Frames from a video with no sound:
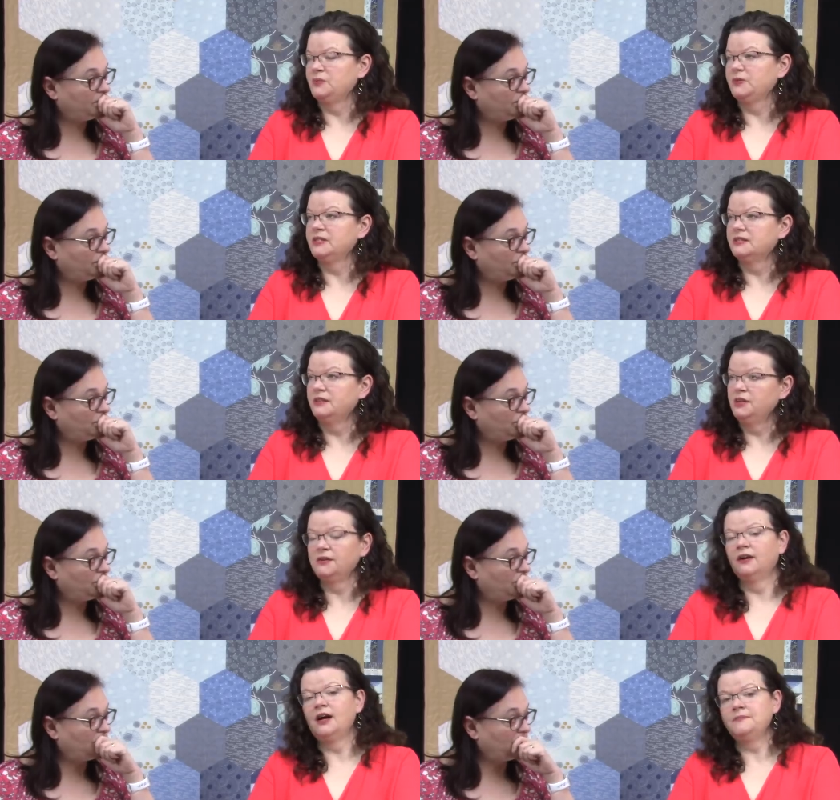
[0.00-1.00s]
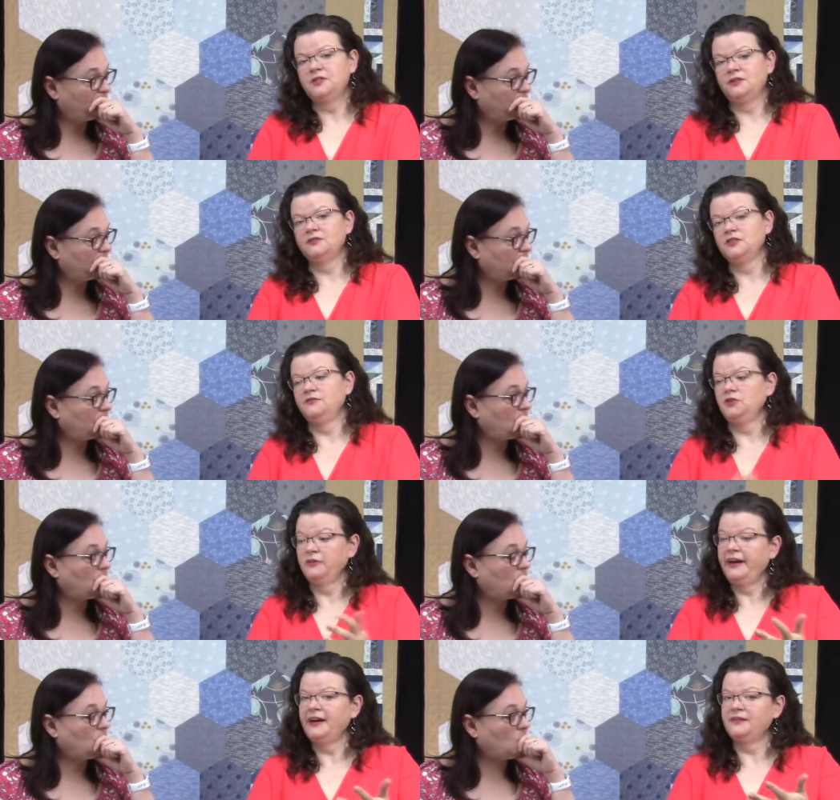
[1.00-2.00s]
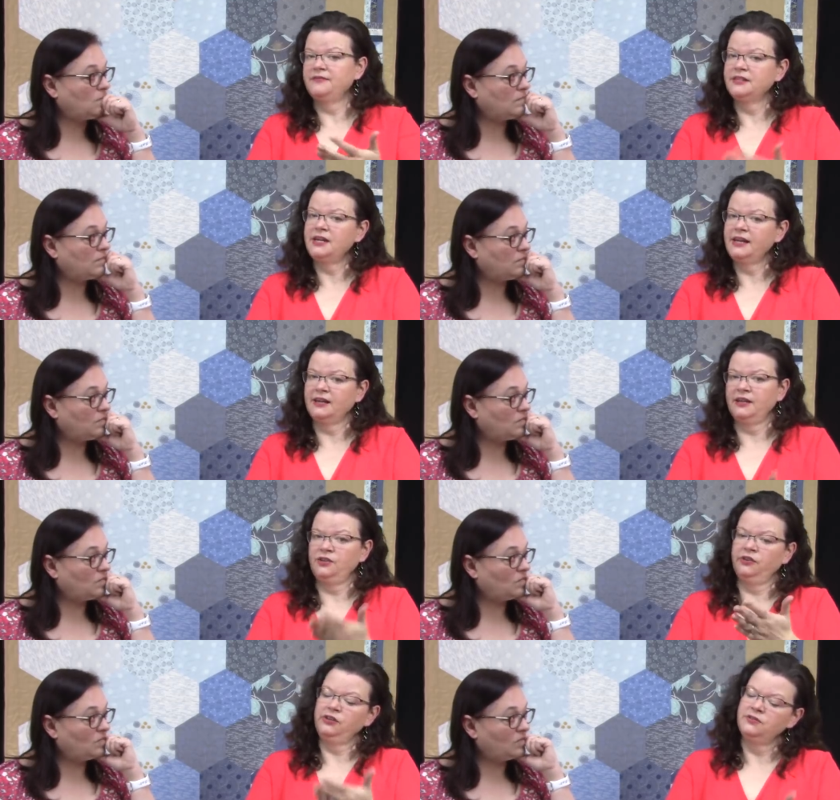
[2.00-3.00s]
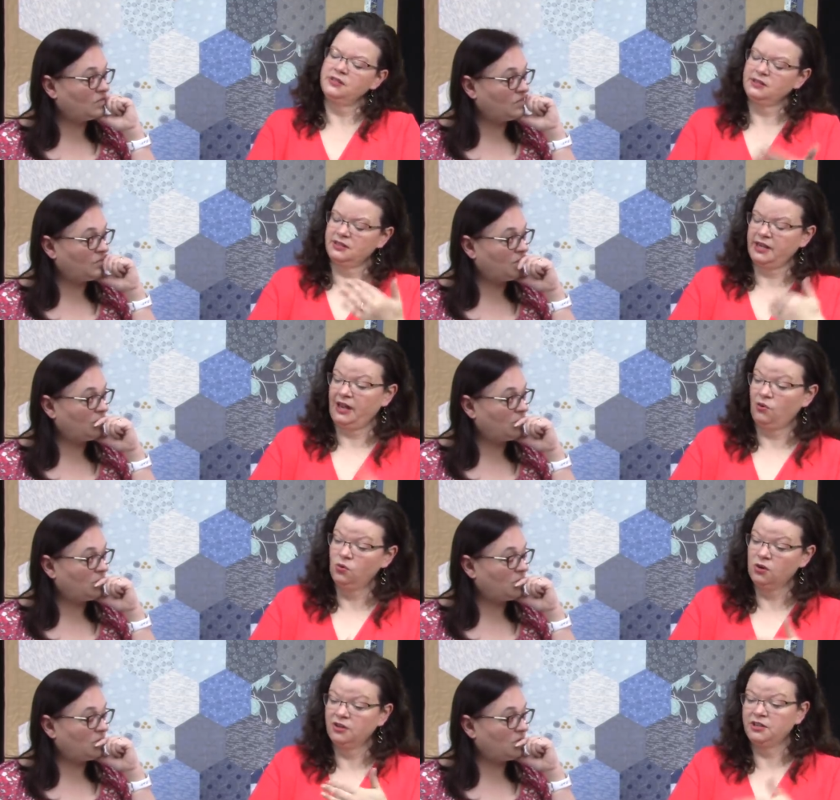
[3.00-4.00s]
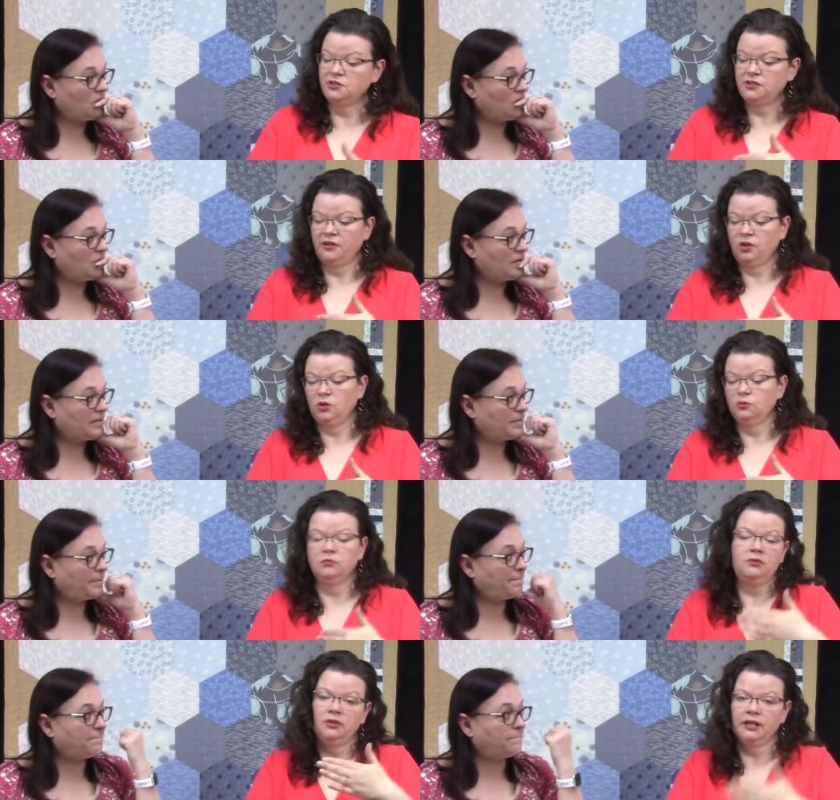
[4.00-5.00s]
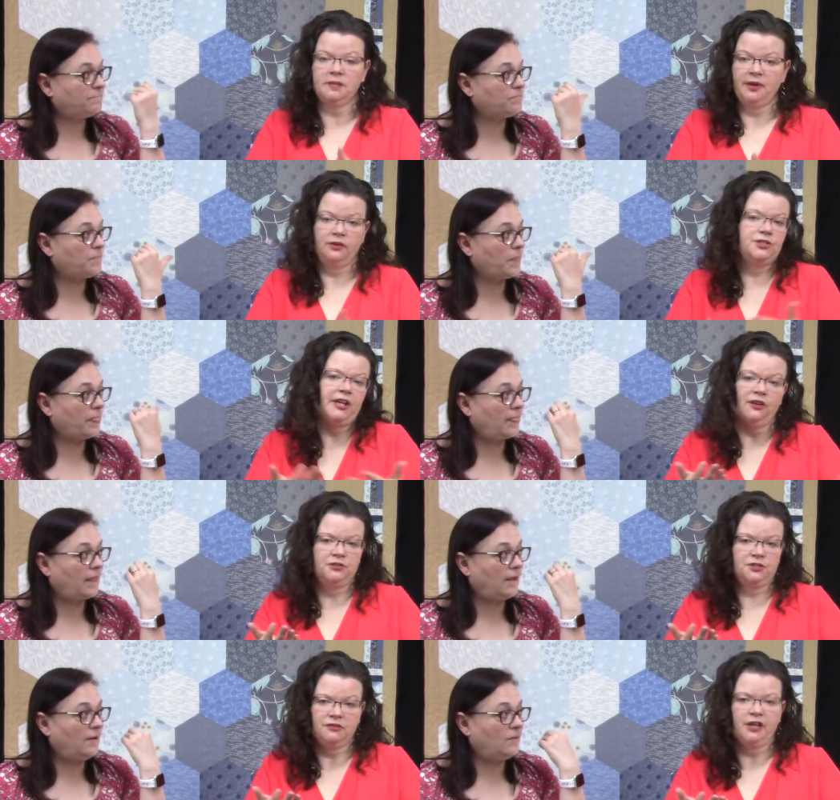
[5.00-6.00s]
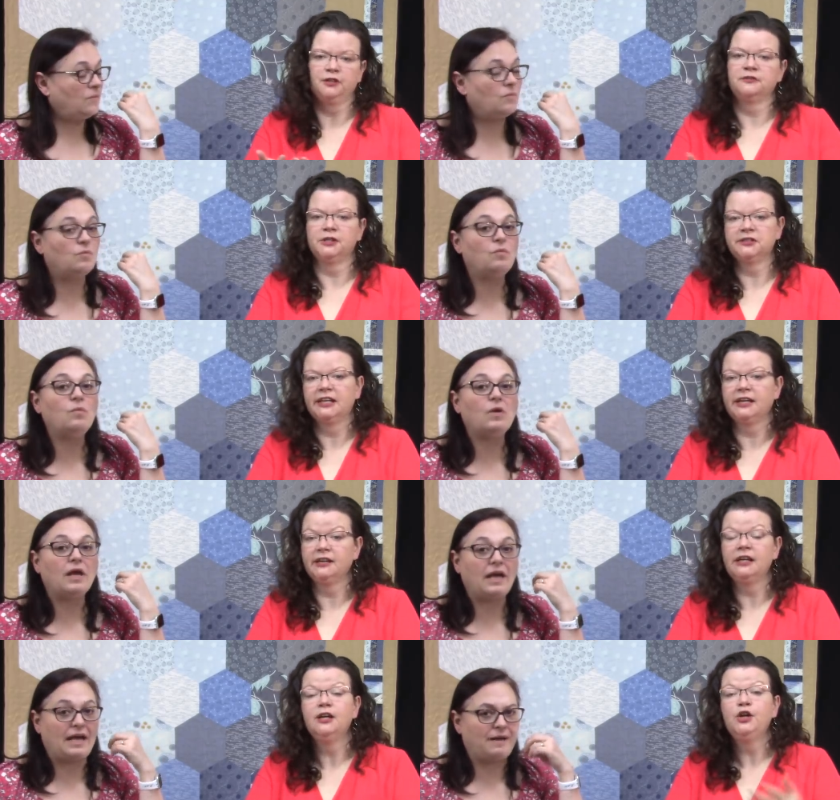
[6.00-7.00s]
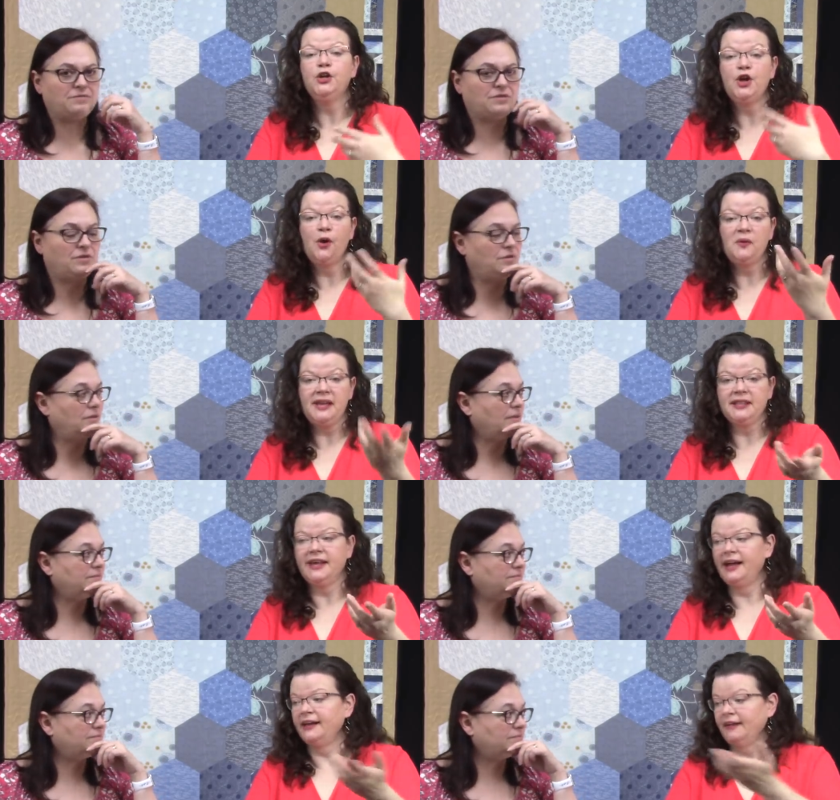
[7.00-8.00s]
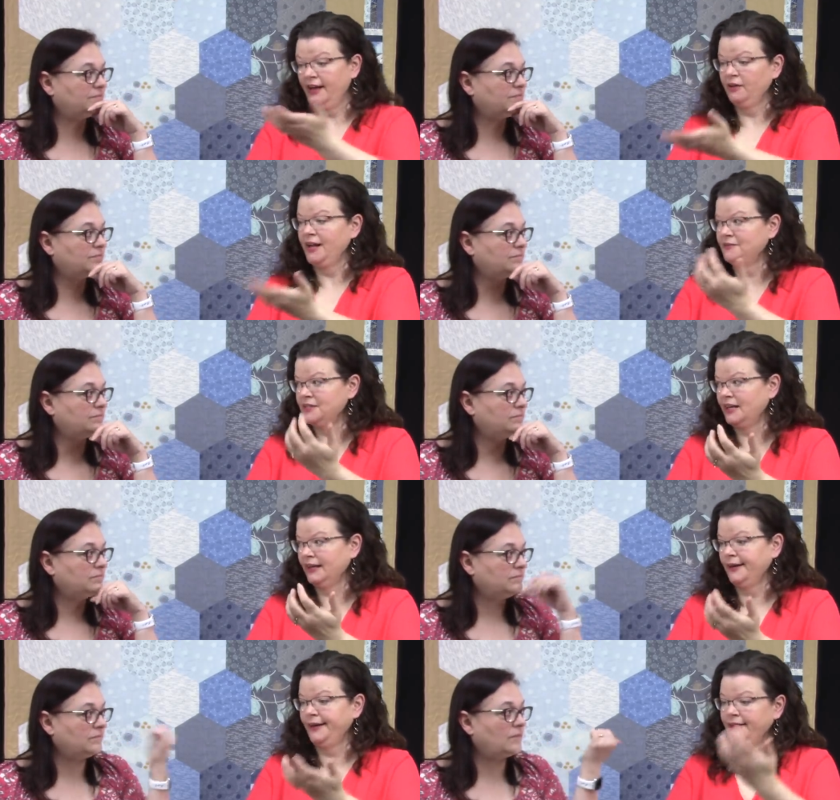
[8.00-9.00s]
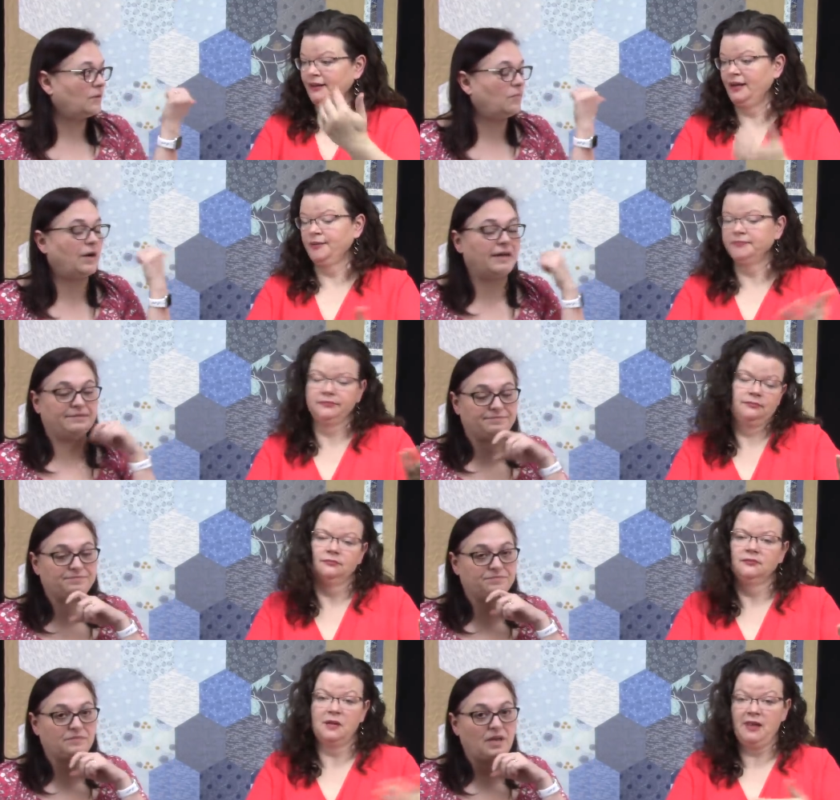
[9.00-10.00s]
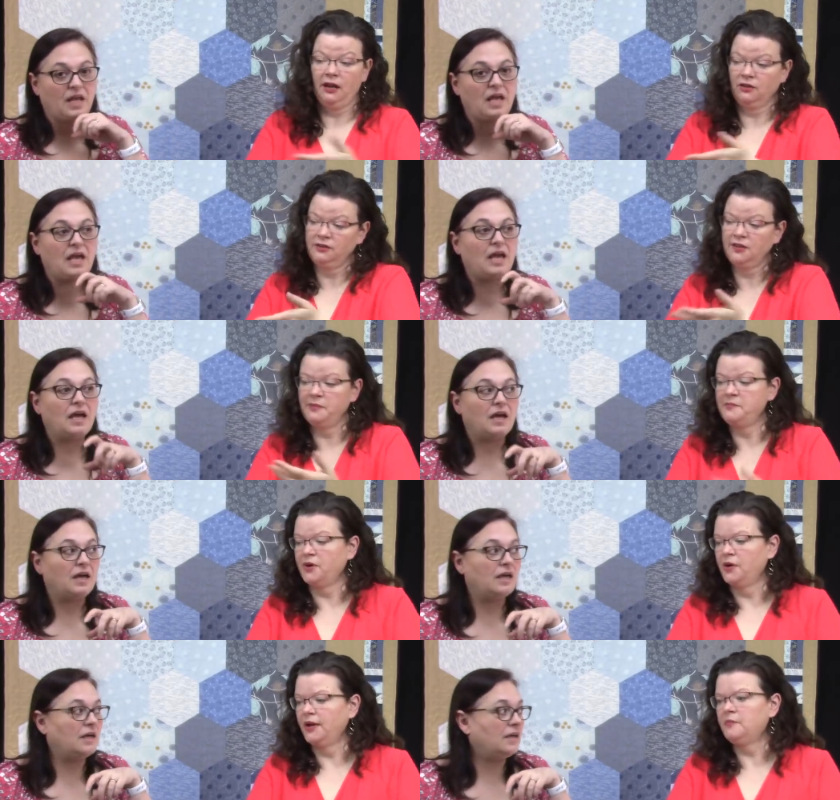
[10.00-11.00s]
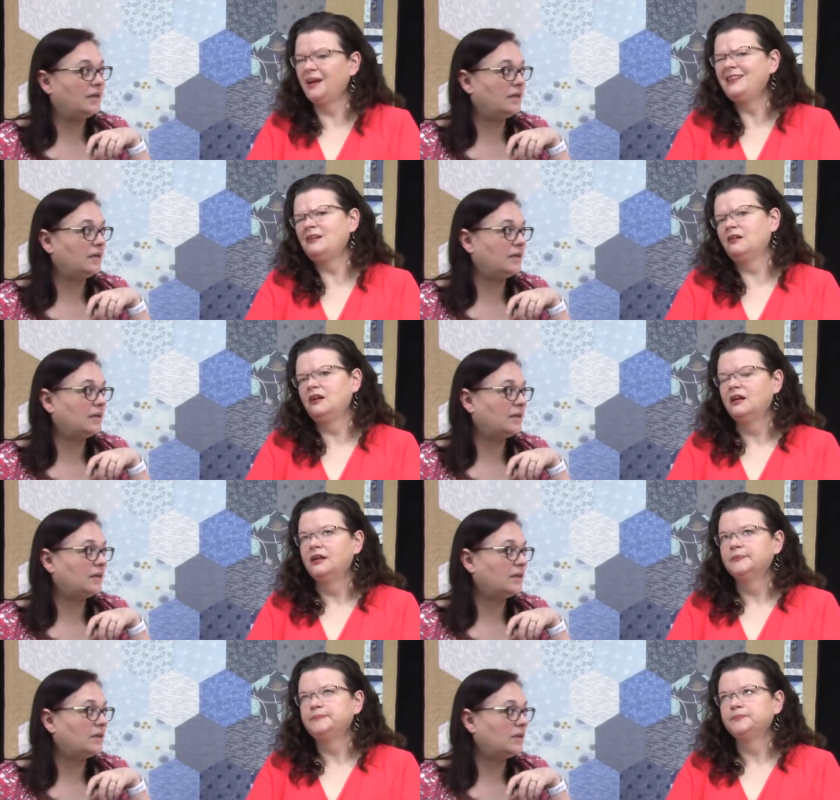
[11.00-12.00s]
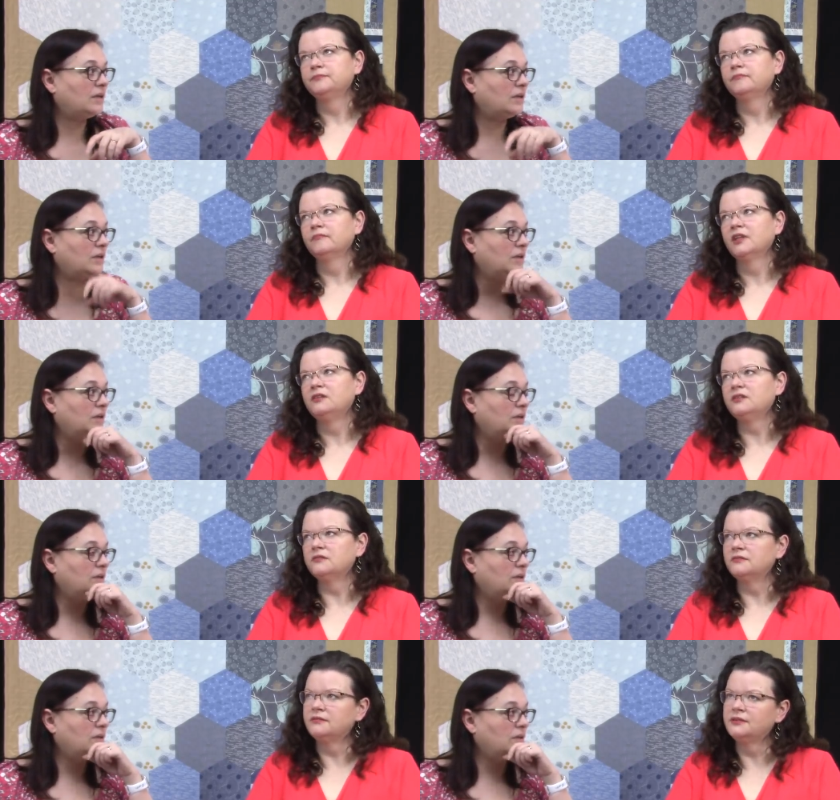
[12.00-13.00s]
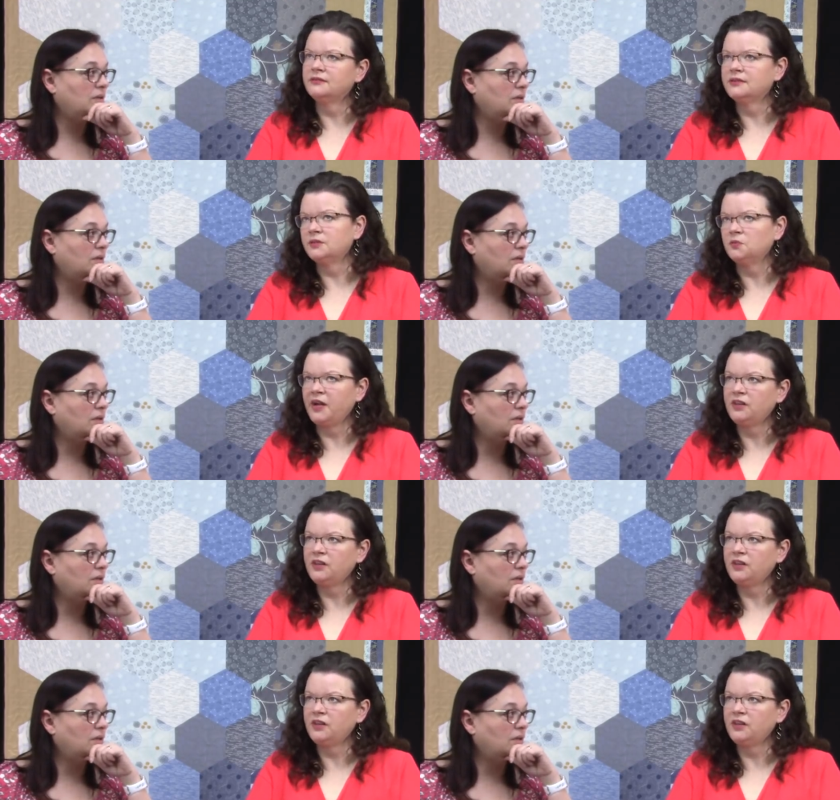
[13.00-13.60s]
Speaker 1: it was here are options. If you have the die cut, you could use this die, or here's how you cut them out yourself, just regular rotary cutting. Absolutely. Knowing that I don't have a die cut. And I, right. I mean, I could have come and borrowed it, but I didn't. The the way